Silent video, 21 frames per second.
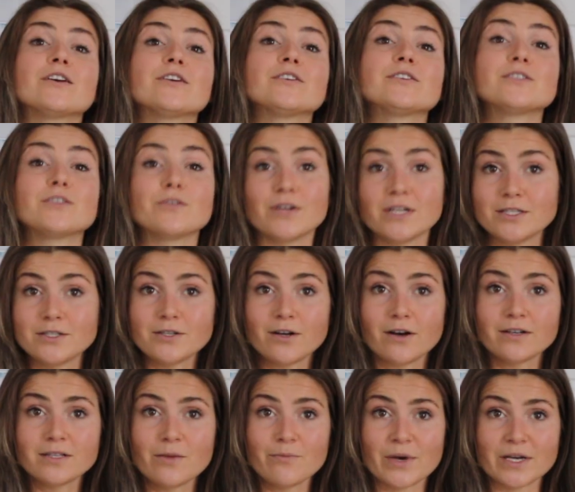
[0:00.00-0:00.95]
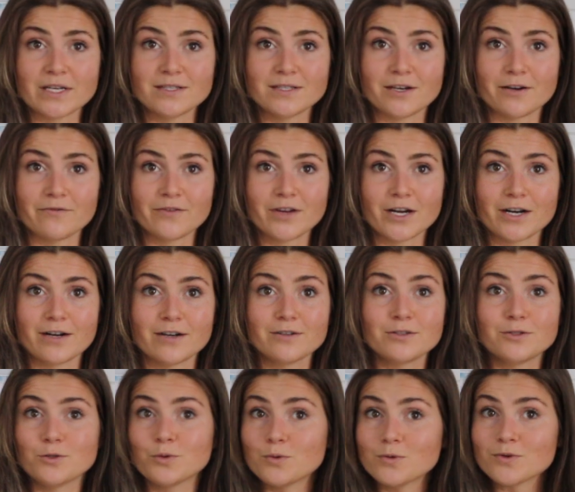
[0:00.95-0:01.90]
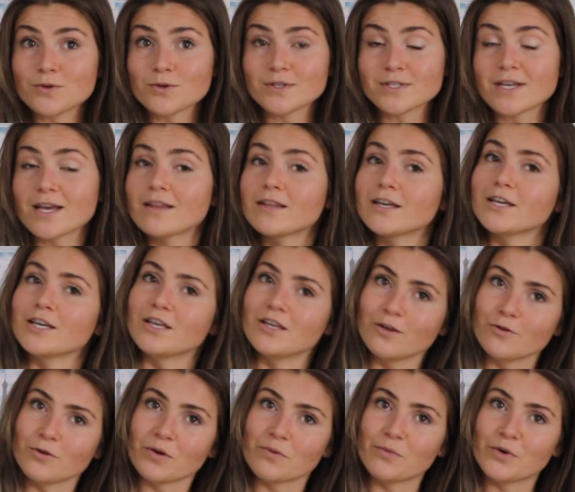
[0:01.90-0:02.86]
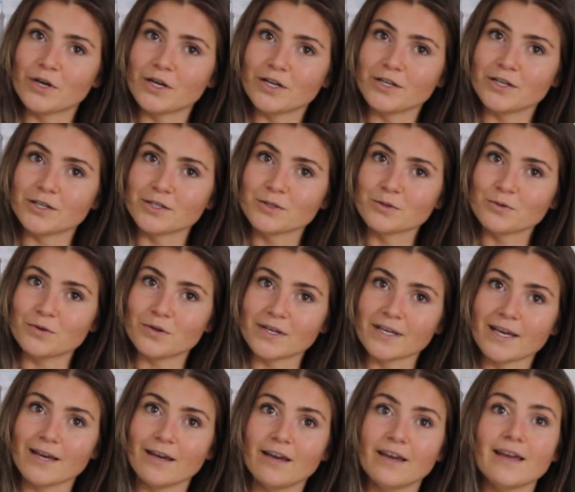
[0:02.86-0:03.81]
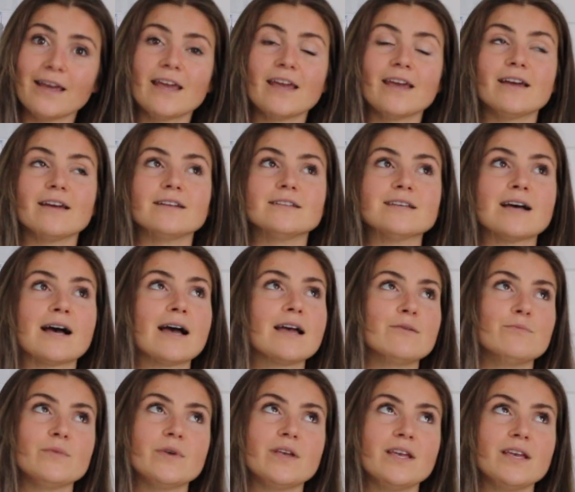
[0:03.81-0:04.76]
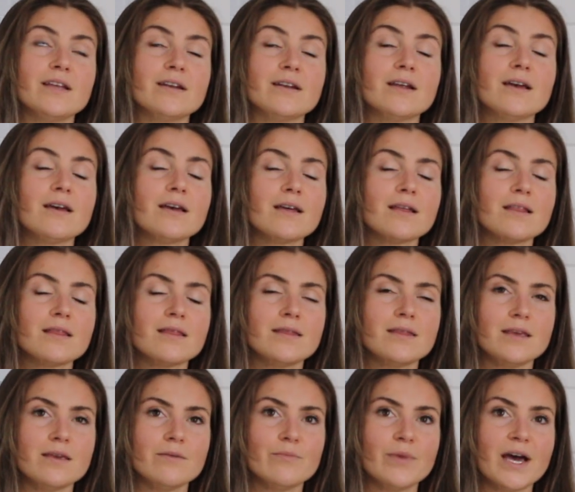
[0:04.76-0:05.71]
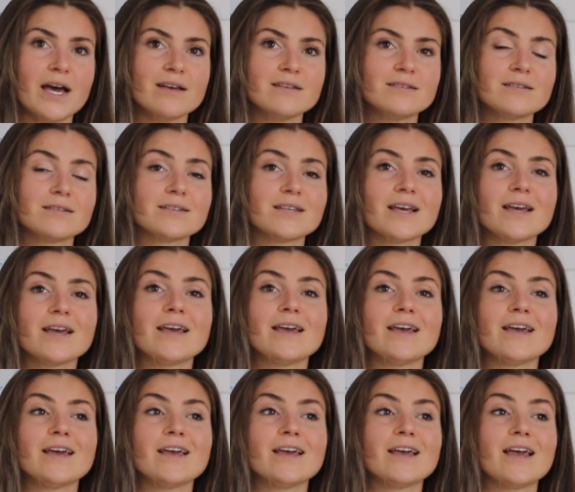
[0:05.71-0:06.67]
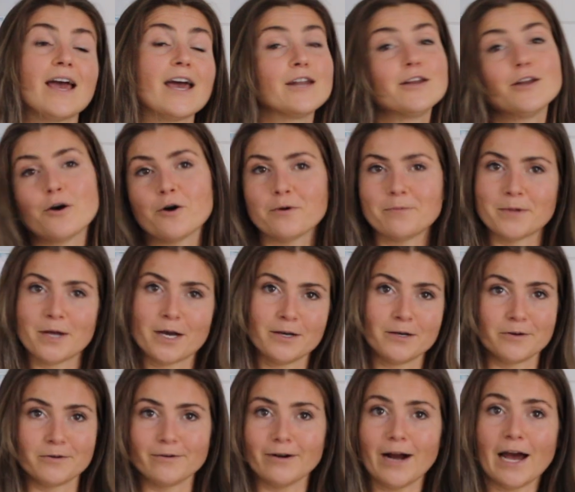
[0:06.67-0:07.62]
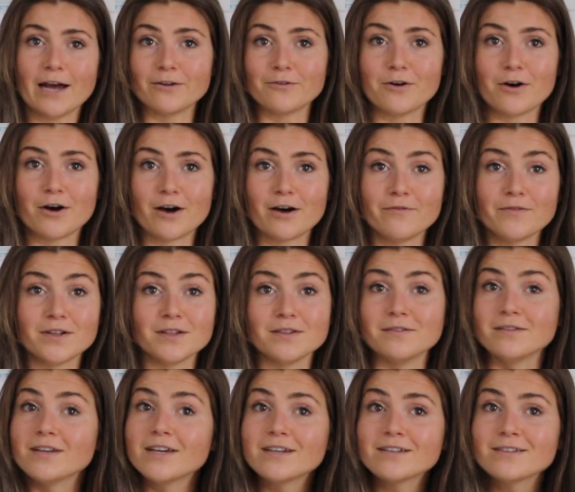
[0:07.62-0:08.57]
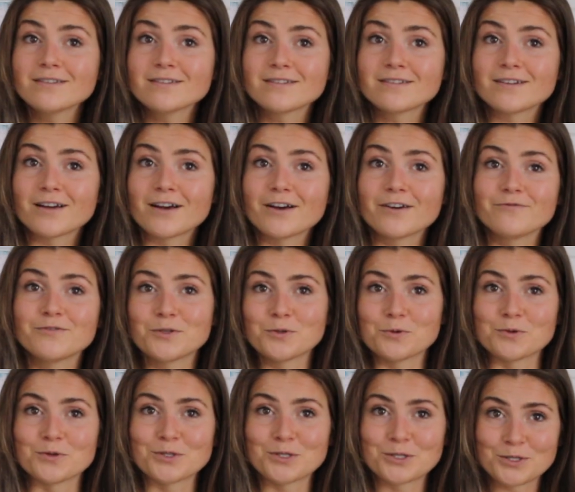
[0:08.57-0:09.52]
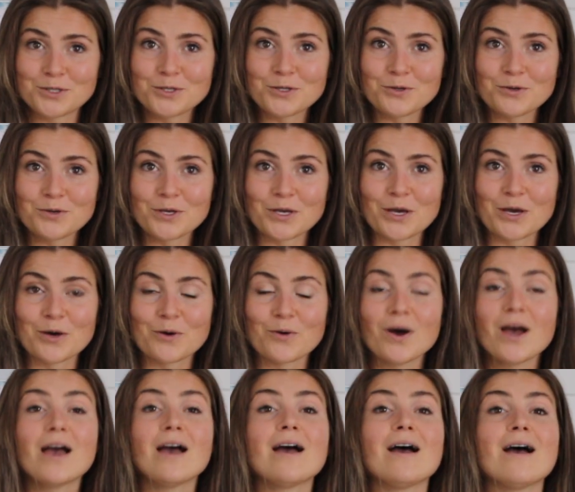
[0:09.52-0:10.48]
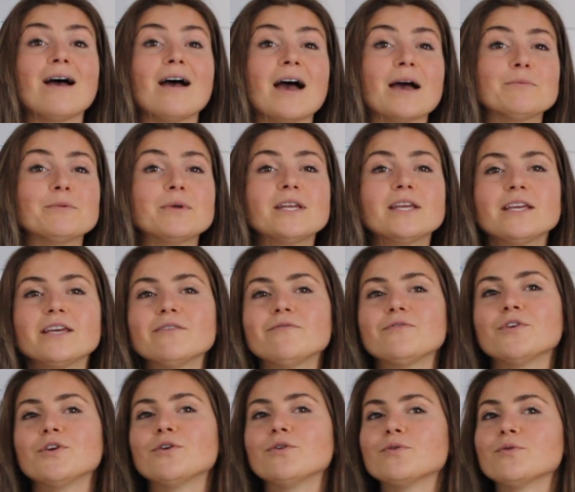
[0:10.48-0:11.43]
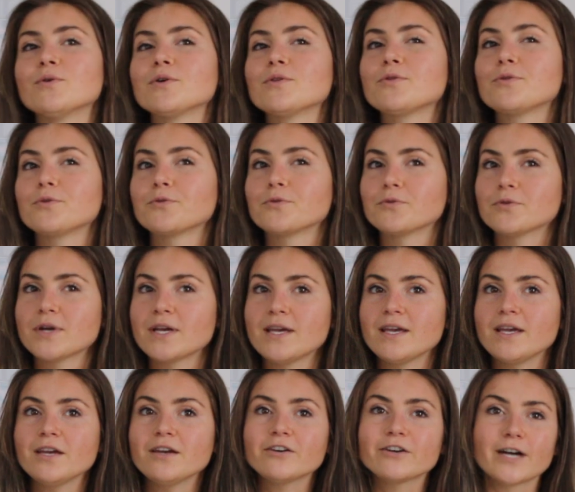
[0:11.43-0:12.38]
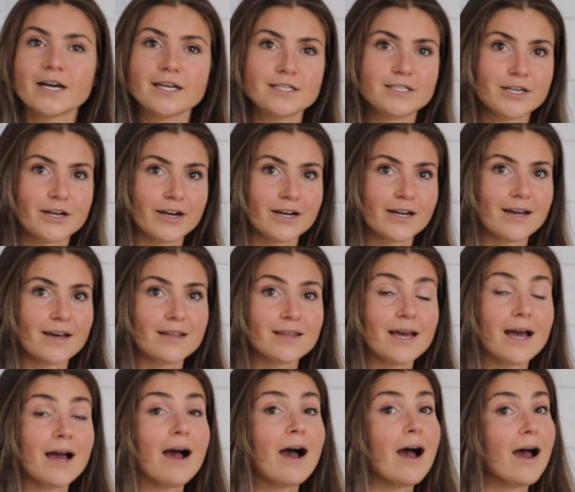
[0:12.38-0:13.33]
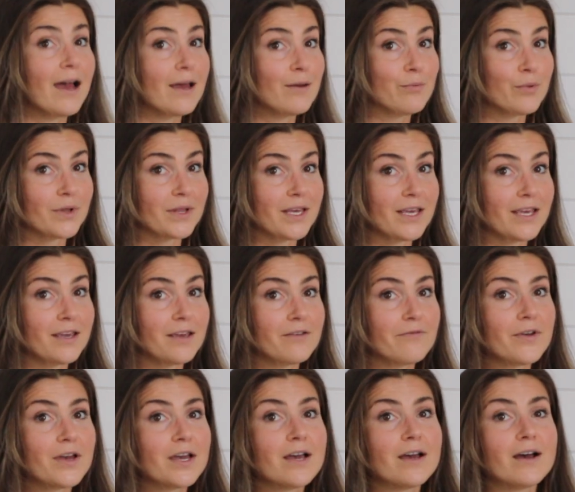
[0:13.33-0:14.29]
So let's talk the best self-care tools that you can put in your toolkit, and I mean the best. And no, I'm not going to rattle off a list of tools to you. I'm going to give you 3 criteria that I believe,